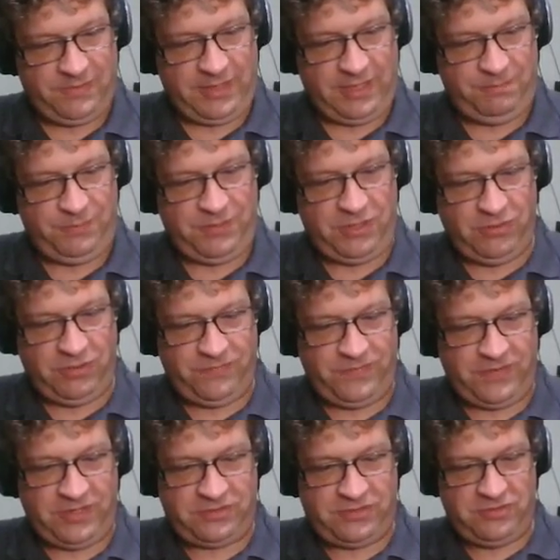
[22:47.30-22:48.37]
A pure
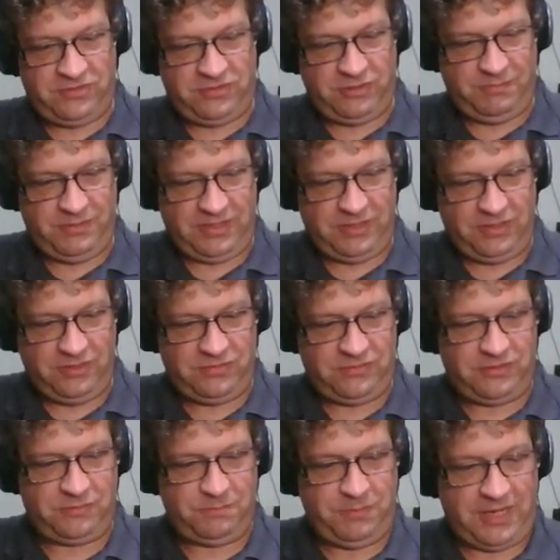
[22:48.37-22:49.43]
function should be
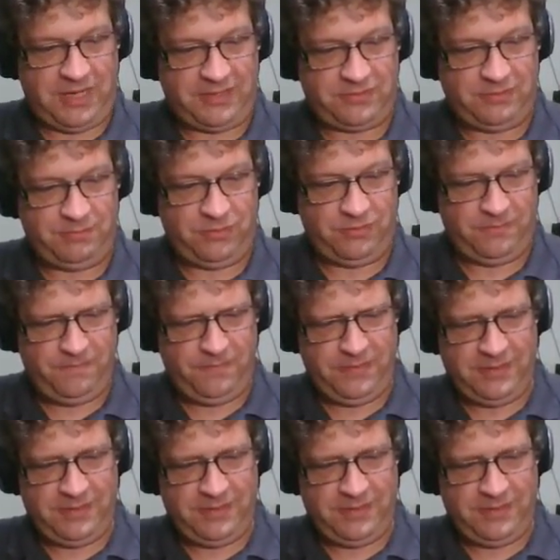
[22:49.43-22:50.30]
used as possible.